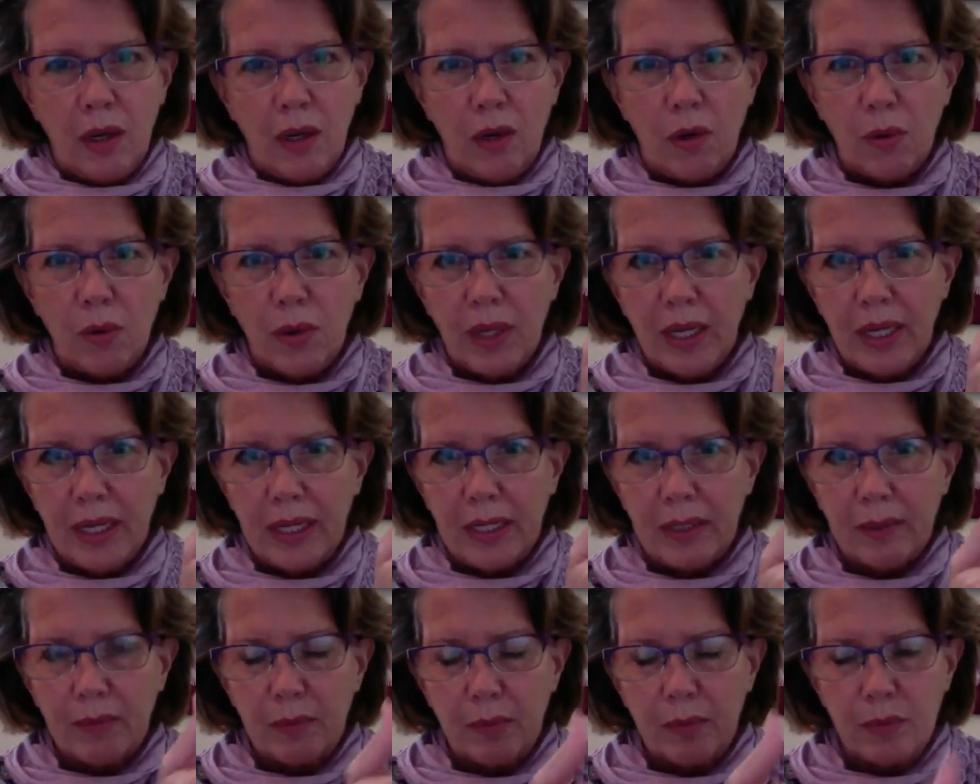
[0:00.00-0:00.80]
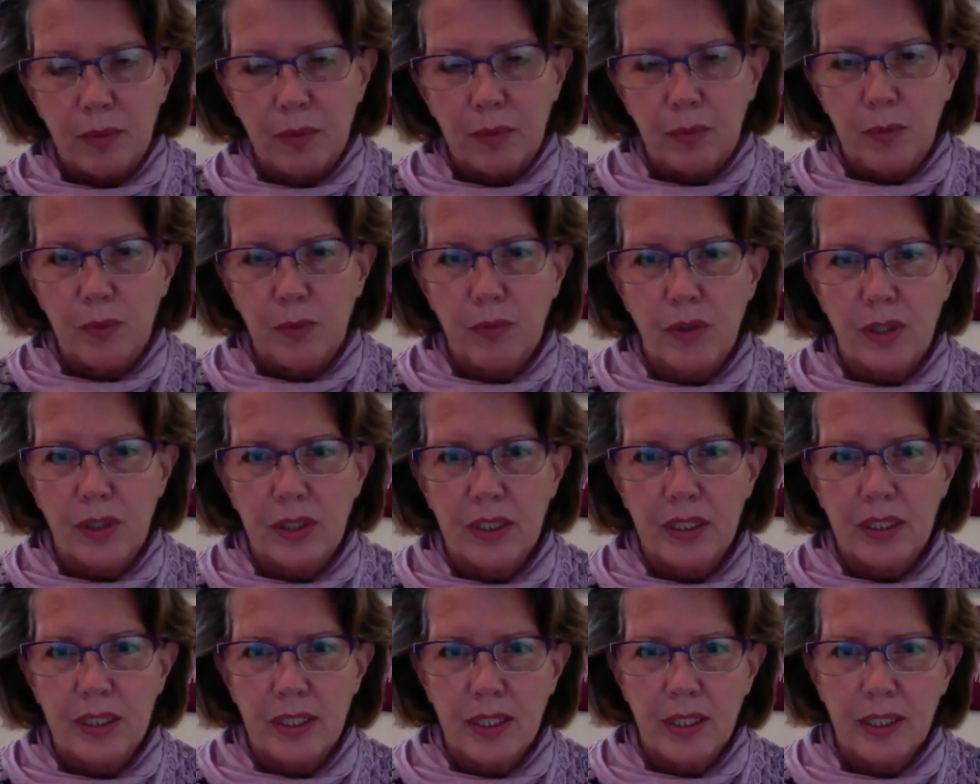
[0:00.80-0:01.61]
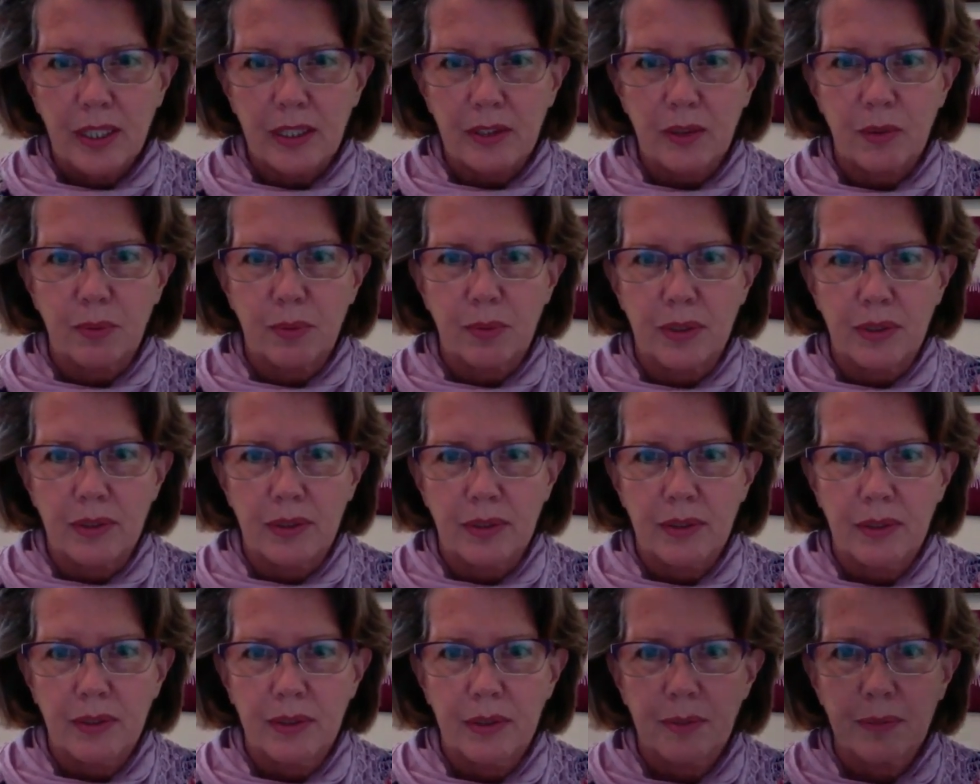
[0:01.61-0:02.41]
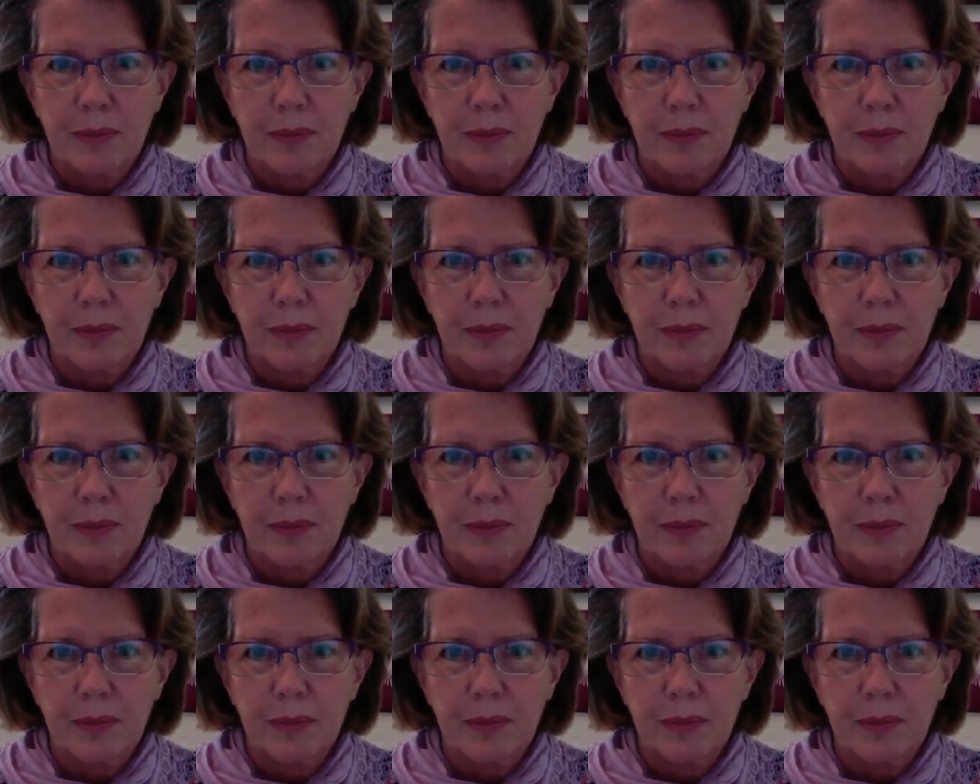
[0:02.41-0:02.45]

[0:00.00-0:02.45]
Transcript: Okay, we'll move on to the next ones.